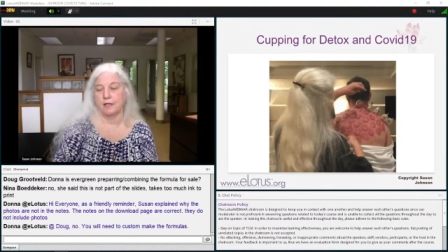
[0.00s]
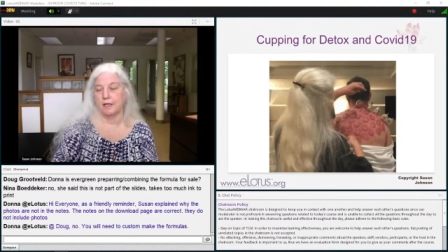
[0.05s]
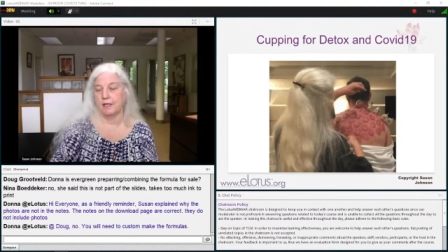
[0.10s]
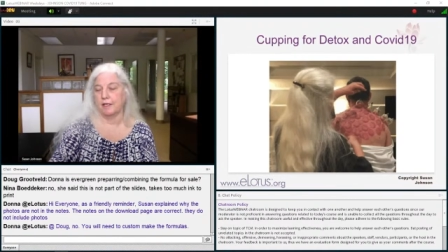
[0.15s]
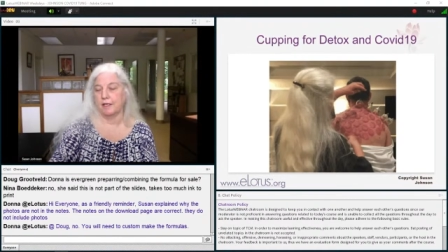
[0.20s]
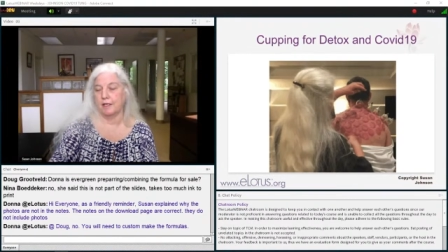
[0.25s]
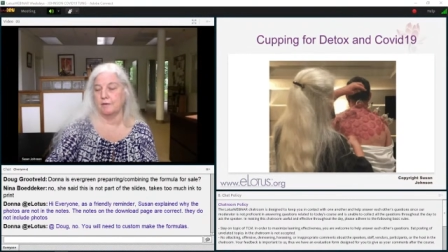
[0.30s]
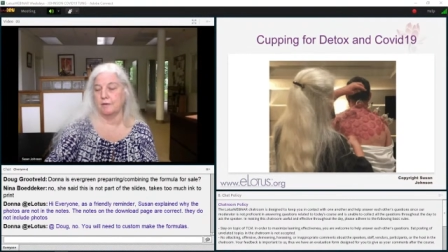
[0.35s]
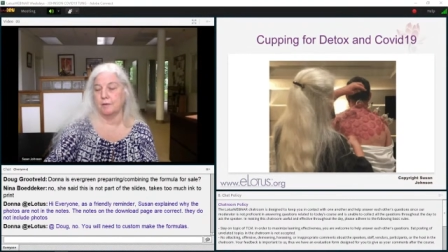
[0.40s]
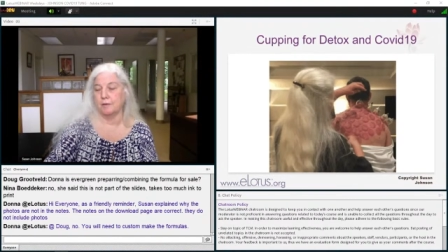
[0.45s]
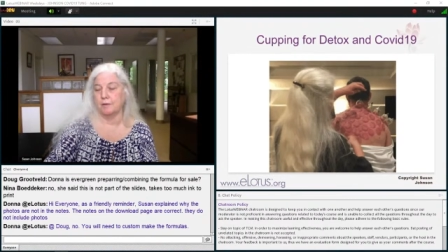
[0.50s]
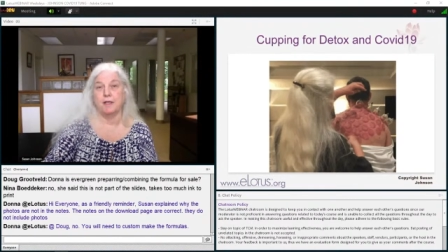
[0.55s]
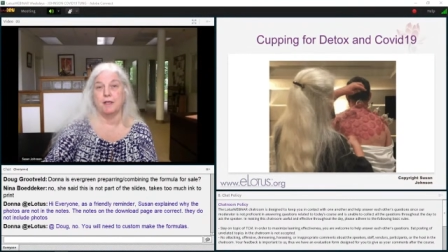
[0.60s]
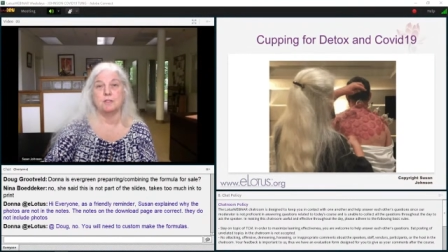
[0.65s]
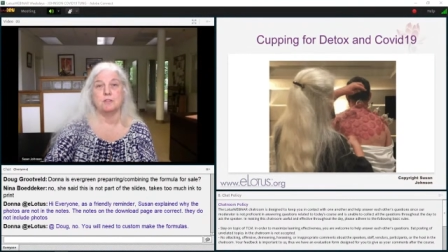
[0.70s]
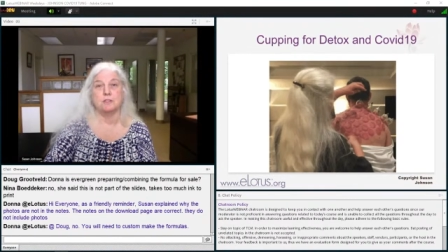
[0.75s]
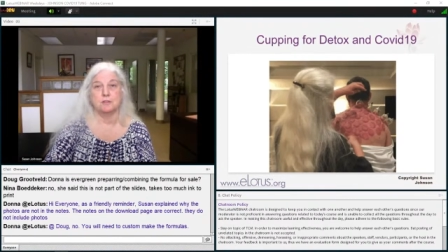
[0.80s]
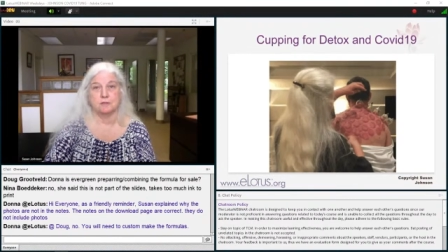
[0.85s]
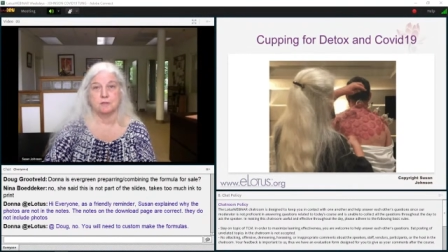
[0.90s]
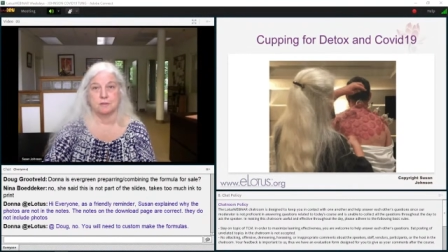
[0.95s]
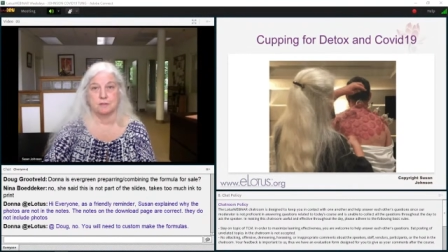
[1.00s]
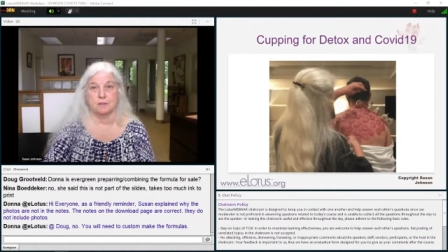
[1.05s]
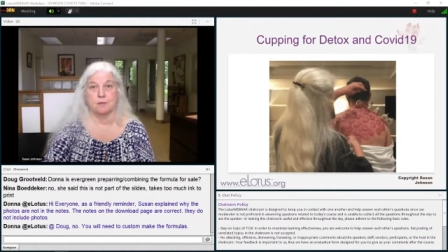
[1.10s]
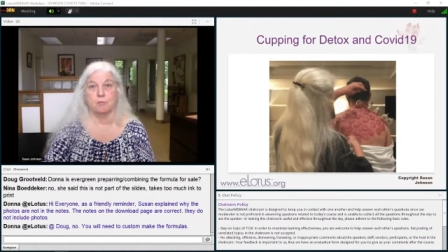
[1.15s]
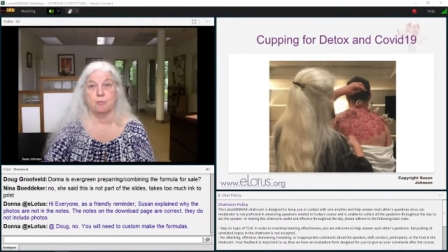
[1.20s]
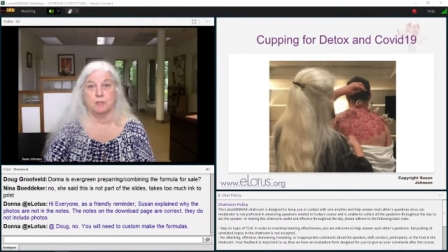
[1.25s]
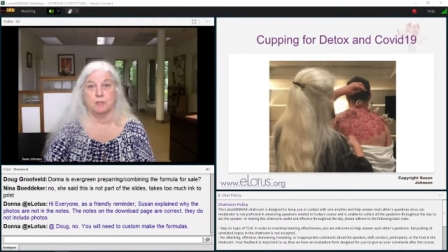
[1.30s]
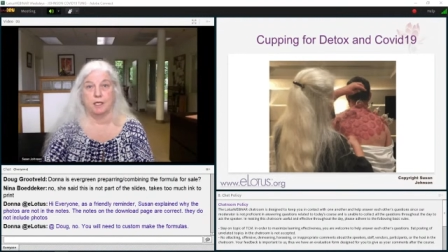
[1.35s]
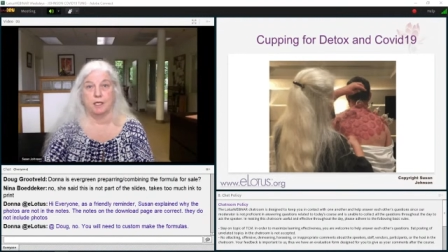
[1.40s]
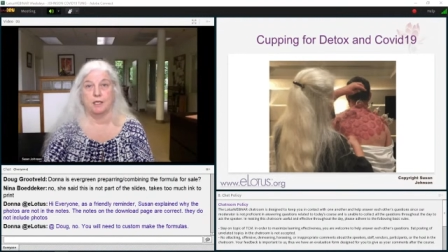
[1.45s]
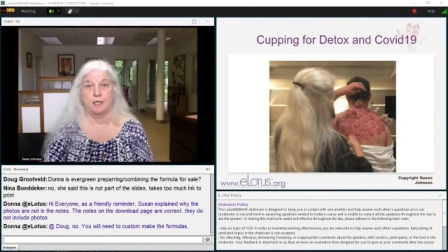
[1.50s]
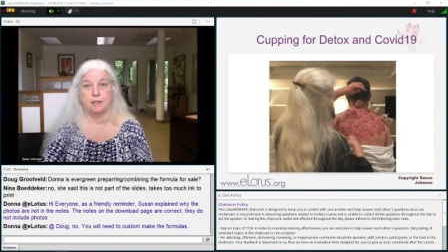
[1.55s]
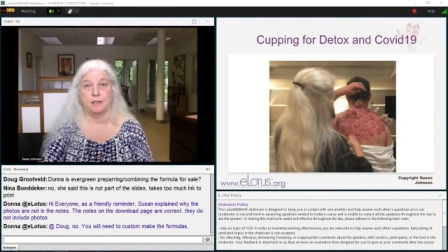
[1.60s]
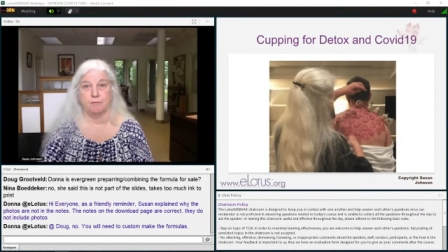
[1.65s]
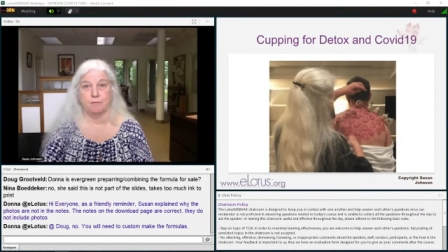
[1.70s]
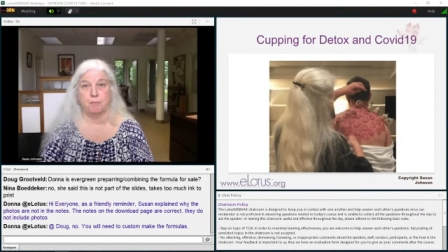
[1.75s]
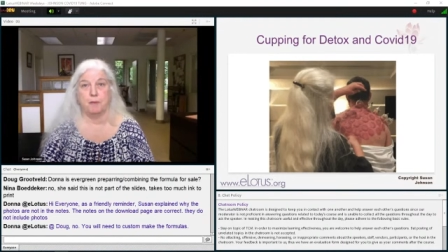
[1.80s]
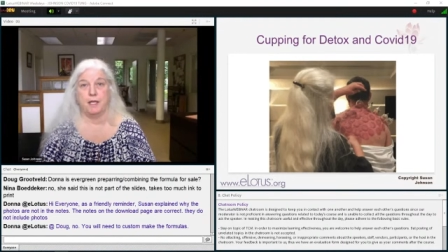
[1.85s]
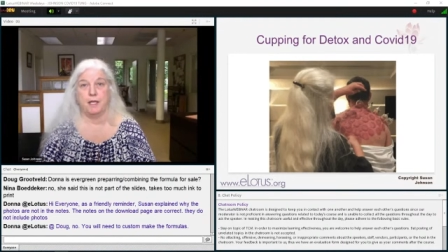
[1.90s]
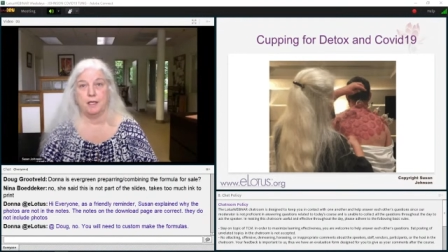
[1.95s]
and the patient is complaining
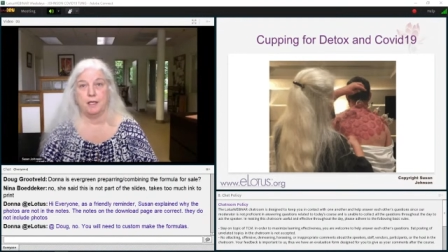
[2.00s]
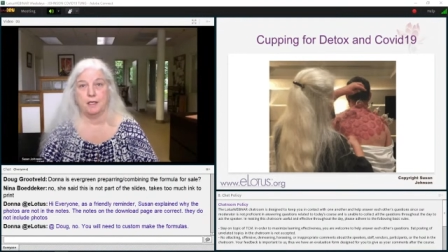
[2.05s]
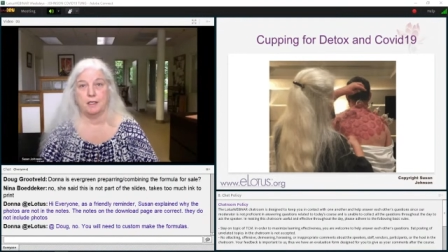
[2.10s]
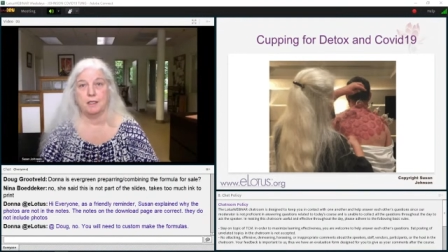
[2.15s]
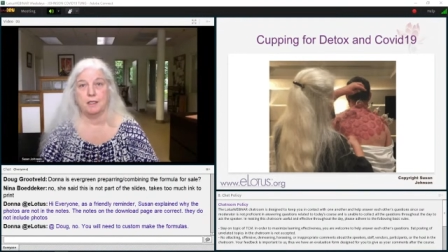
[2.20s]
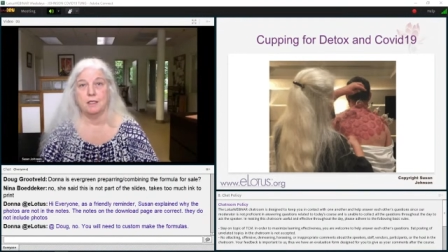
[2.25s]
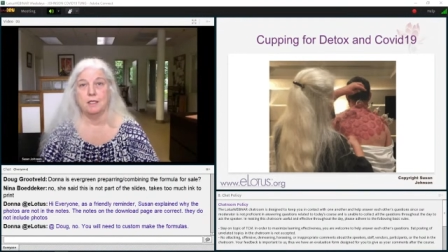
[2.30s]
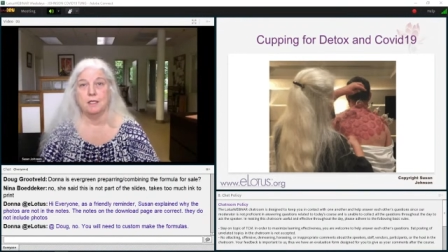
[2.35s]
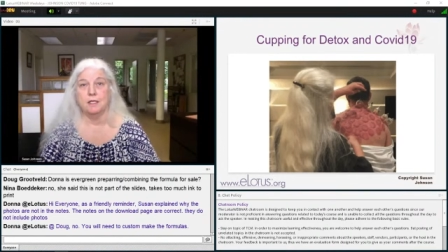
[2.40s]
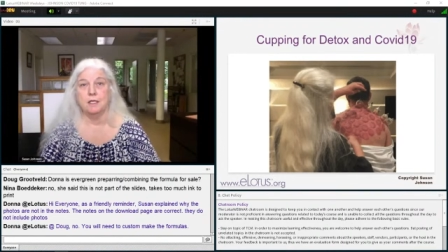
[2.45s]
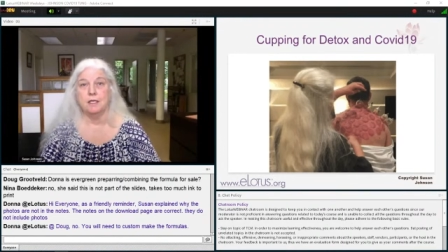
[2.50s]
of pain,